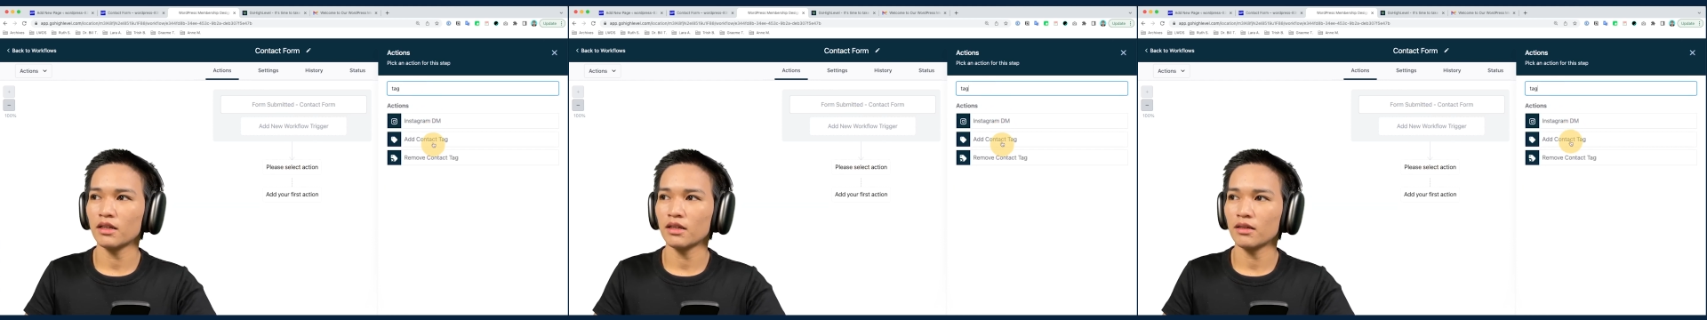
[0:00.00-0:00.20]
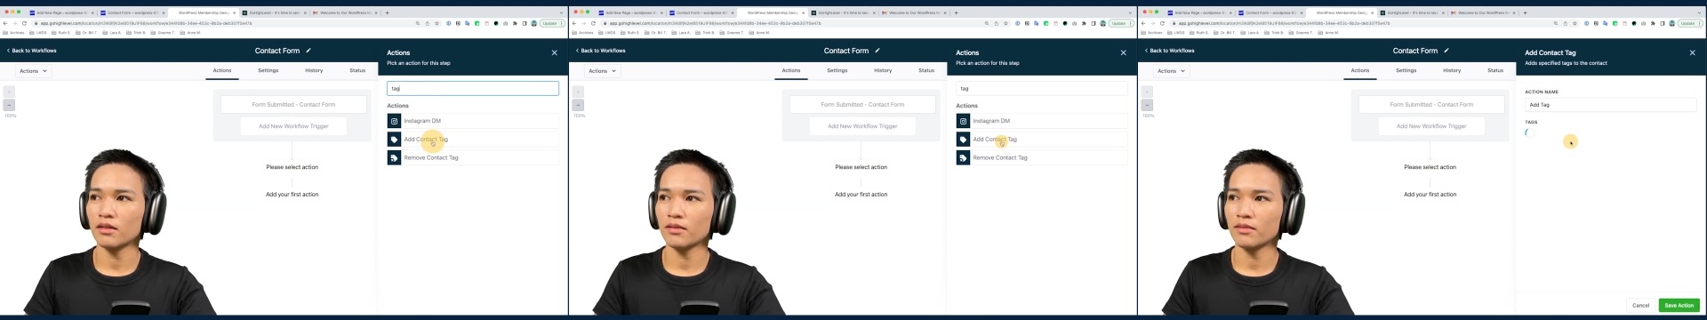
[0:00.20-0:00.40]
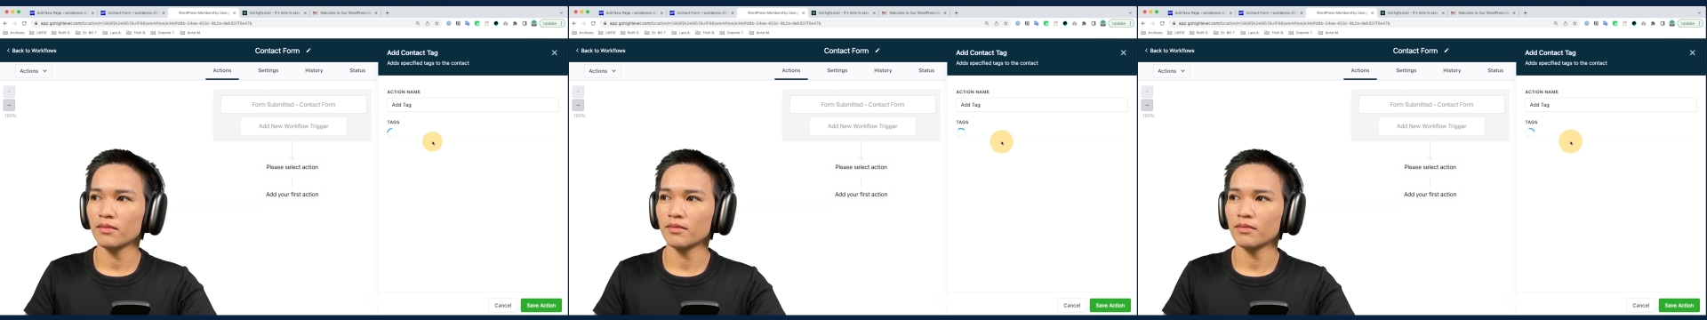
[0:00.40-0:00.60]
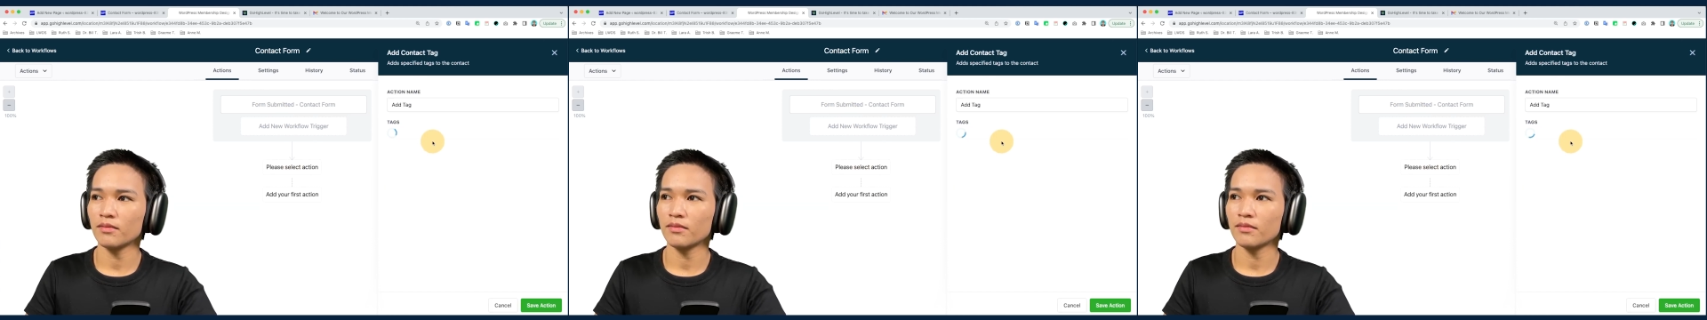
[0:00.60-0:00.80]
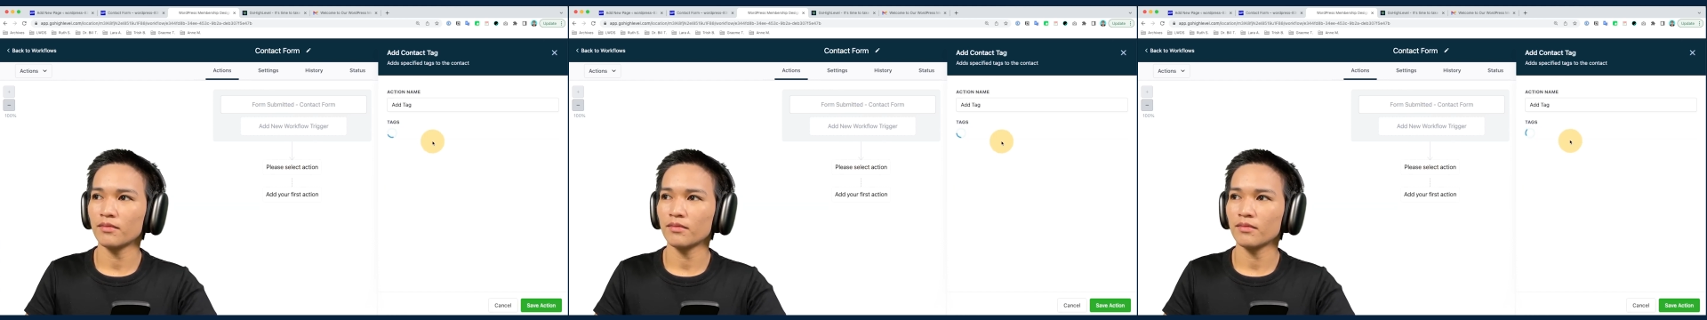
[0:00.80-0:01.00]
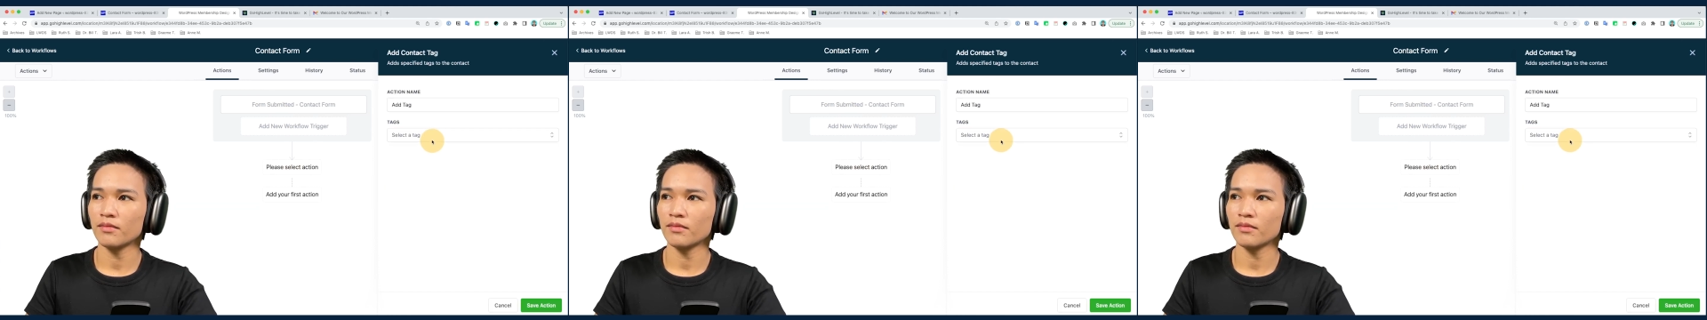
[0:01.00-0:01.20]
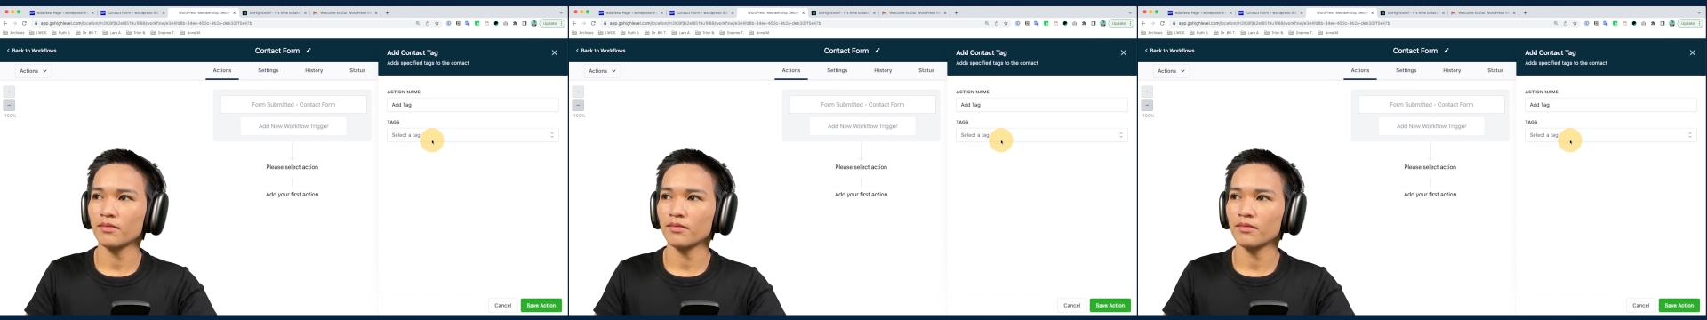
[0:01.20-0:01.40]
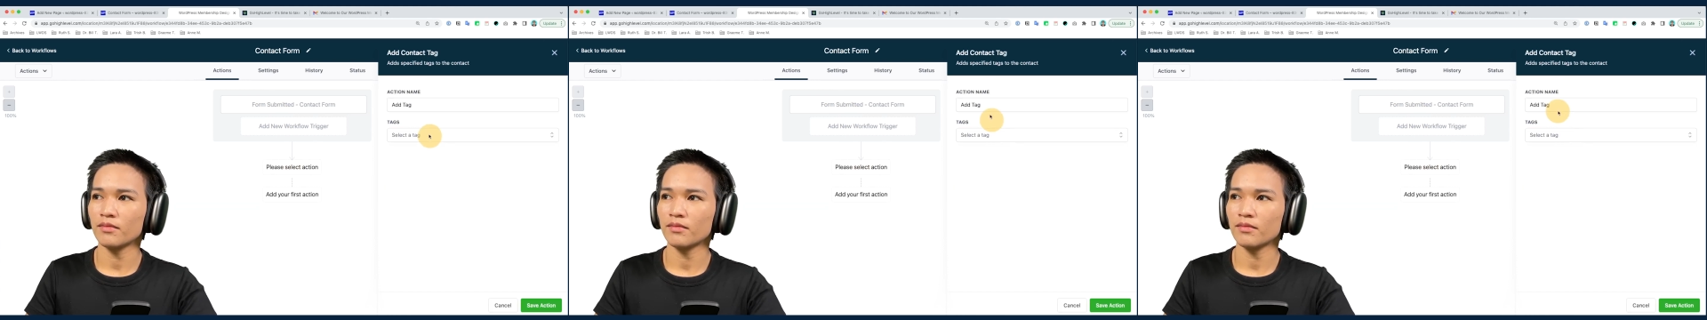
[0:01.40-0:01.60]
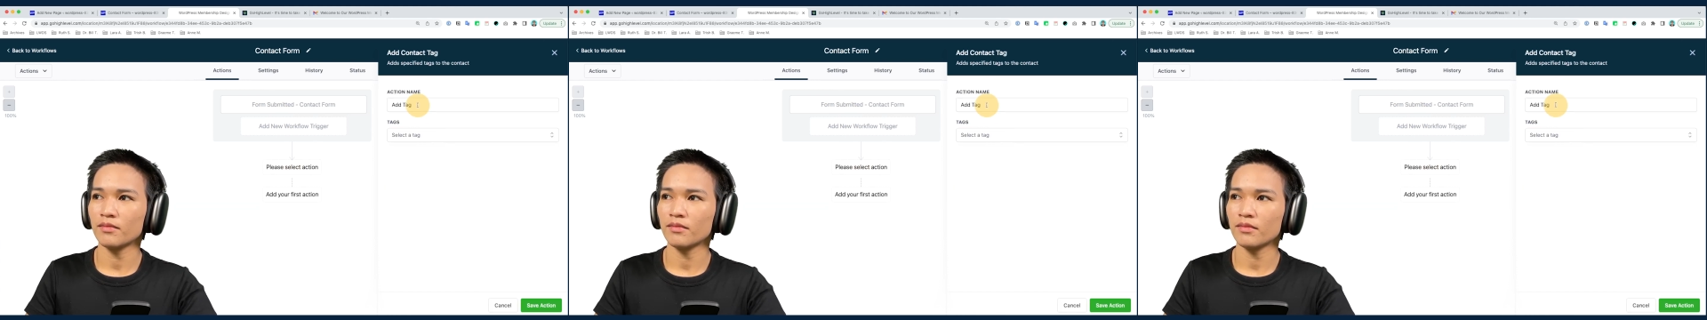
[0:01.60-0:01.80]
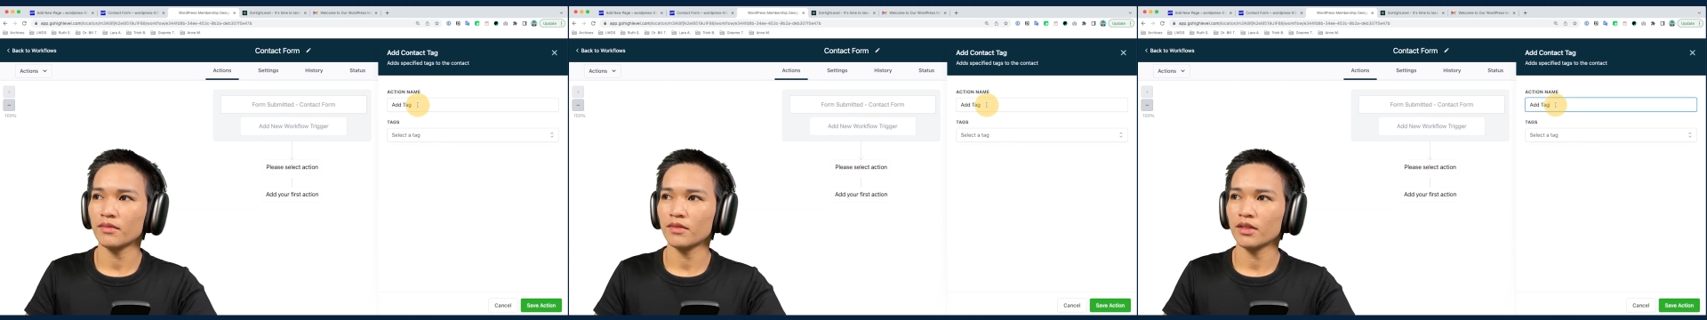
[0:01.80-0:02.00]

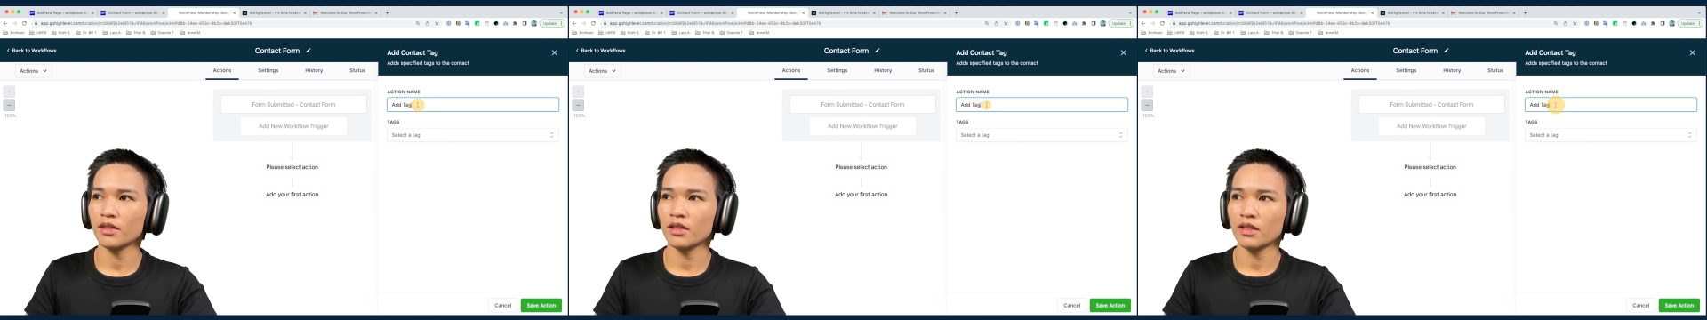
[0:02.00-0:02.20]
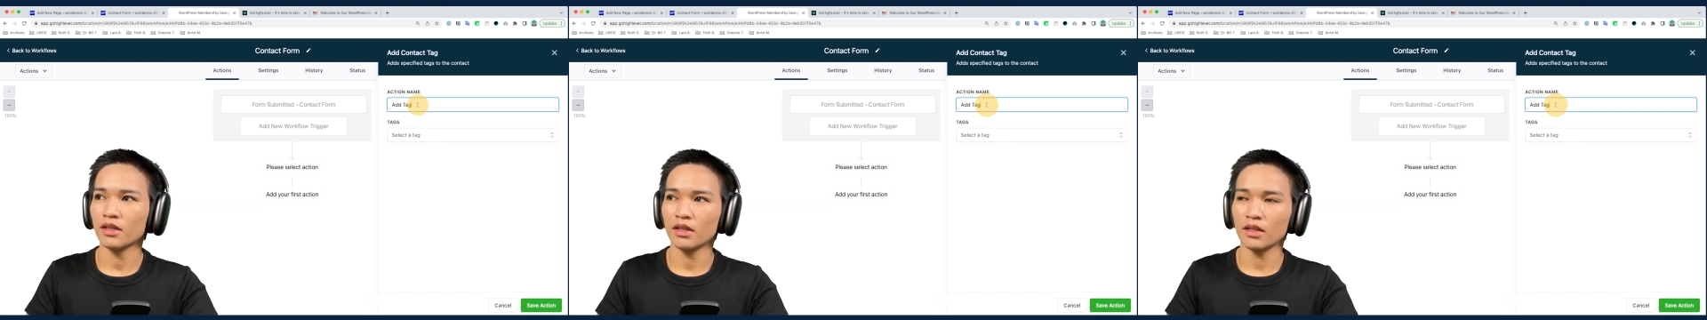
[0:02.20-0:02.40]
Nobody speaks.